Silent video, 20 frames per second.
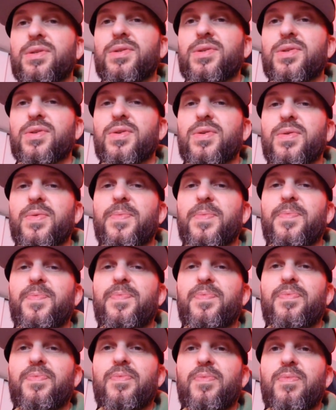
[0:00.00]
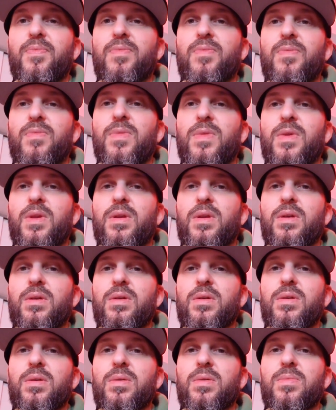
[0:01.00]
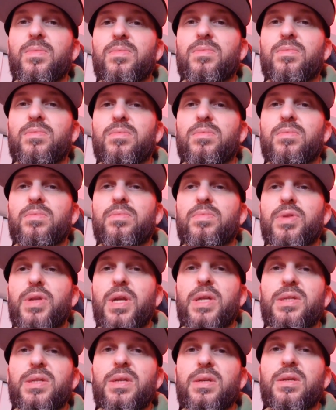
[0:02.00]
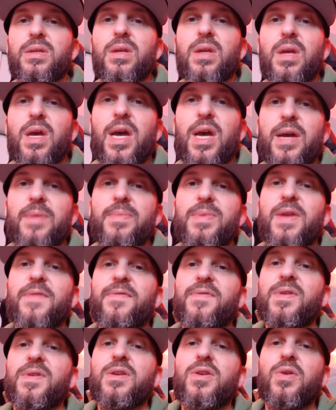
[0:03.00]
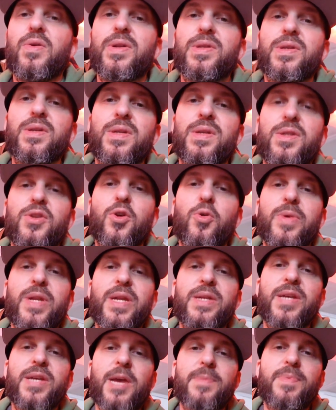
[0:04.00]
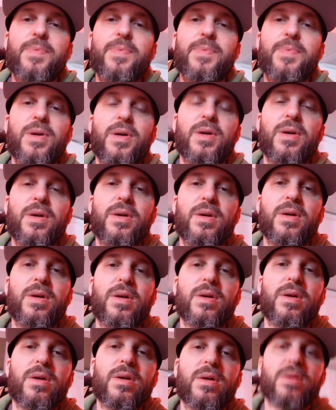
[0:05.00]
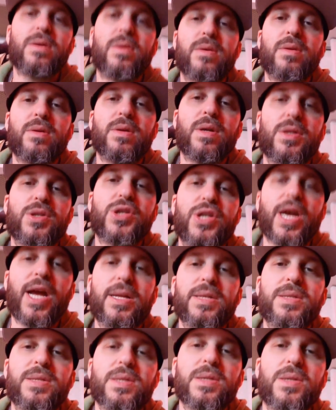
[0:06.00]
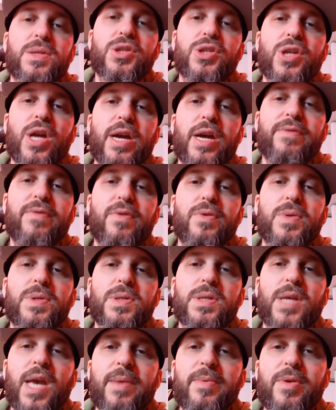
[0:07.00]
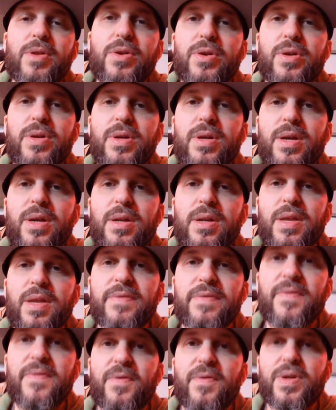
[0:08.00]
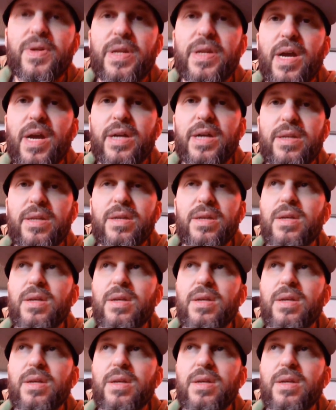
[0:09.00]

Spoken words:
So, but that's it. I am definitely going to. Did nobody type a chat since Shine wrote scam alert at 11:49?